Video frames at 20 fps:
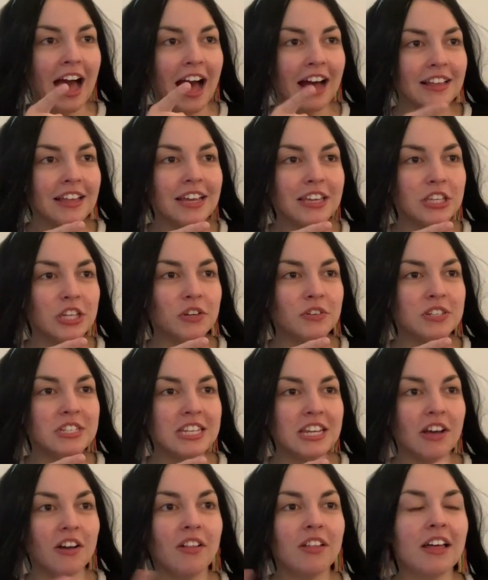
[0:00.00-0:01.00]
I like your
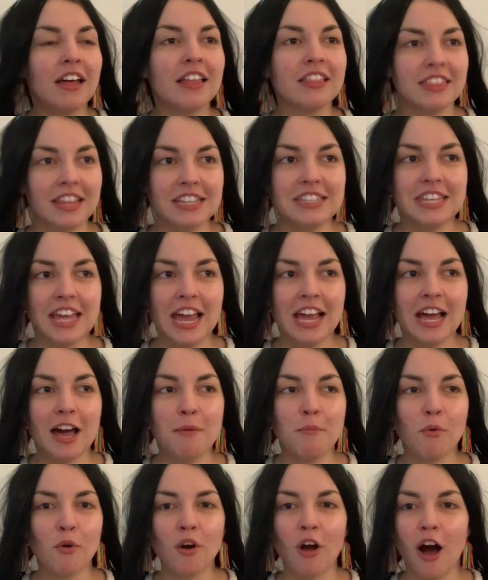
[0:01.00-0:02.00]
deal. Let's hang out
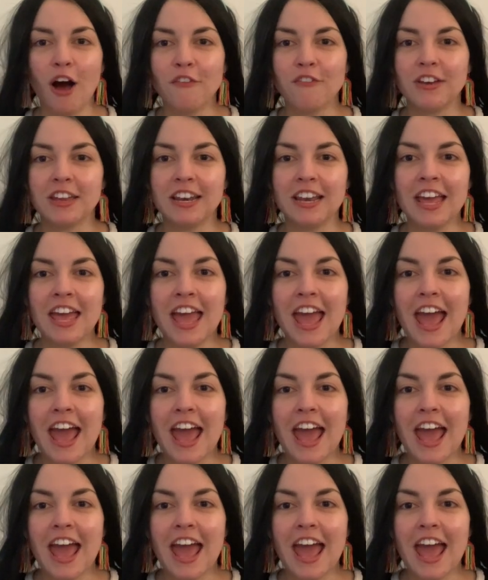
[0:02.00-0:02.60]
more often.